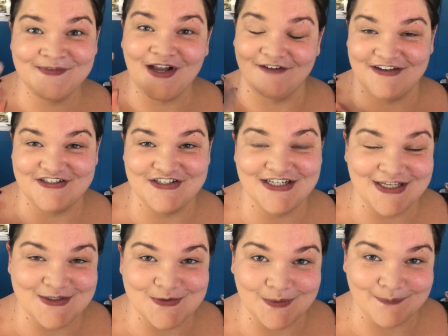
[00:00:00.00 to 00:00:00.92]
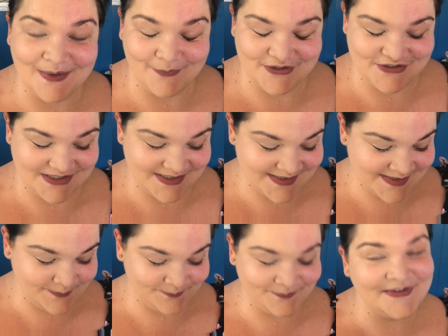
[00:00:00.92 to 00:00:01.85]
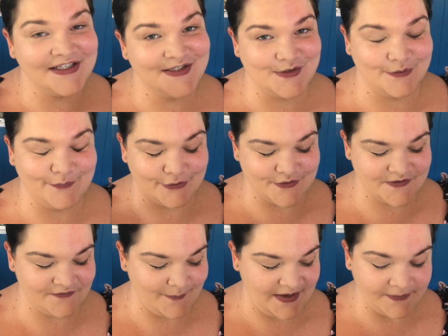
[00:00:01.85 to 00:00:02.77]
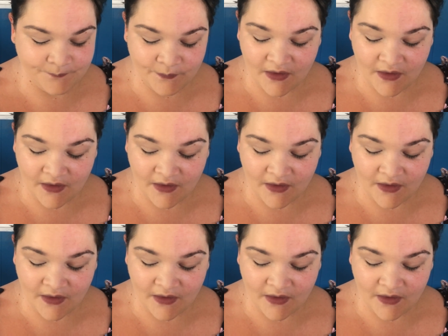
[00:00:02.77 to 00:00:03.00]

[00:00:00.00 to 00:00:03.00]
I've actually cleaned all my brushes, so applause for me.